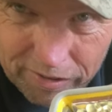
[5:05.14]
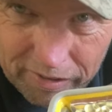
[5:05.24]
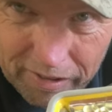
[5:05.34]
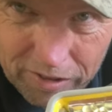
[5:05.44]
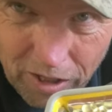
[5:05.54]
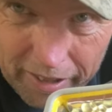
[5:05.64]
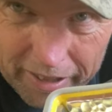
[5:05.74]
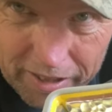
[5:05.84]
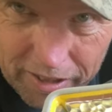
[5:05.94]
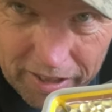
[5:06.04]
it's not
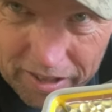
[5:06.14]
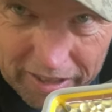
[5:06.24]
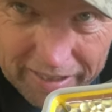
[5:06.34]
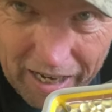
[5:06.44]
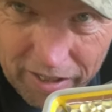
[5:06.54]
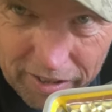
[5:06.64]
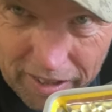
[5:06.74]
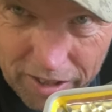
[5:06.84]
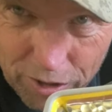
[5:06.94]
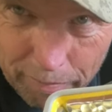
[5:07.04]
easy to see down in the
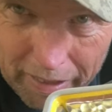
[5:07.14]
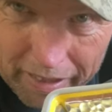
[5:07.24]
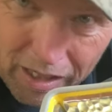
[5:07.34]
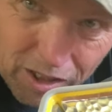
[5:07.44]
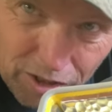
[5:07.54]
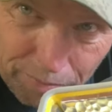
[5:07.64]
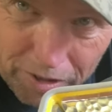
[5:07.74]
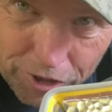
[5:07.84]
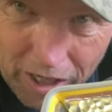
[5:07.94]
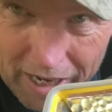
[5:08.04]
engine bay. So I'm going
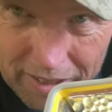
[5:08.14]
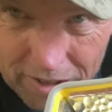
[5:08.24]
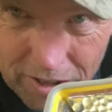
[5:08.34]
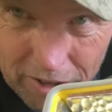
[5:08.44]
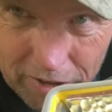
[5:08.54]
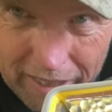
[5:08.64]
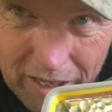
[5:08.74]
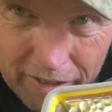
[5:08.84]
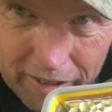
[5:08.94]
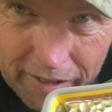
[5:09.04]
to shine this sucker
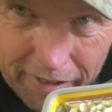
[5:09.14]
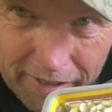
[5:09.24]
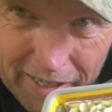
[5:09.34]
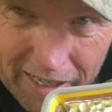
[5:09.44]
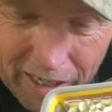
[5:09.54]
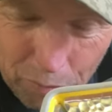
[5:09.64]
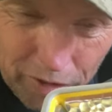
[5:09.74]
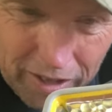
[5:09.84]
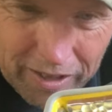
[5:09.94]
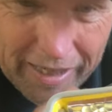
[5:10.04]
down in there, and we're
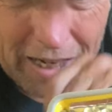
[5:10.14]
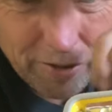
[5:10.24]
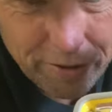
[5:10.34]
going to see how